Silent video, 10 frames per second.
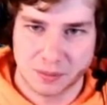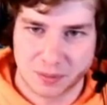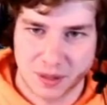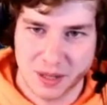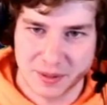
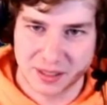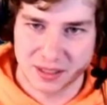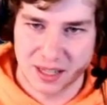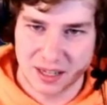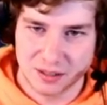Pretty big
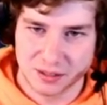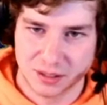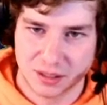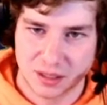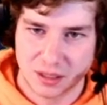
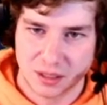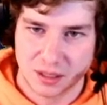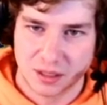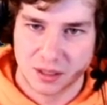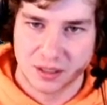cloud.
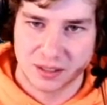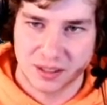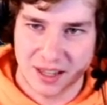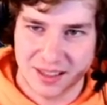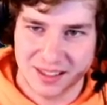
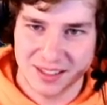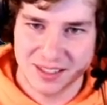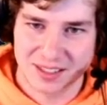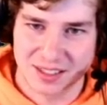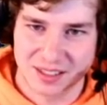Yeah, I think
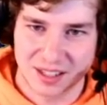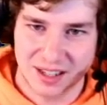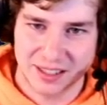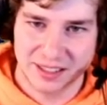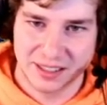this is the
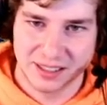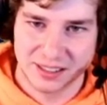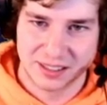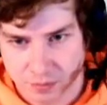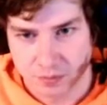slide
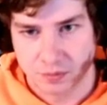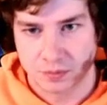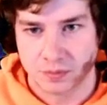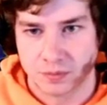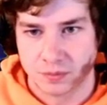here.
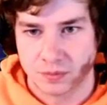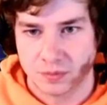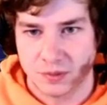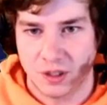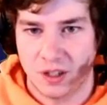
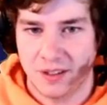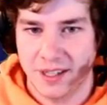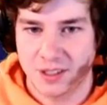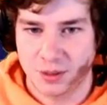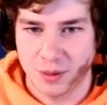
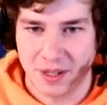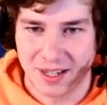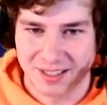Alright, so we got a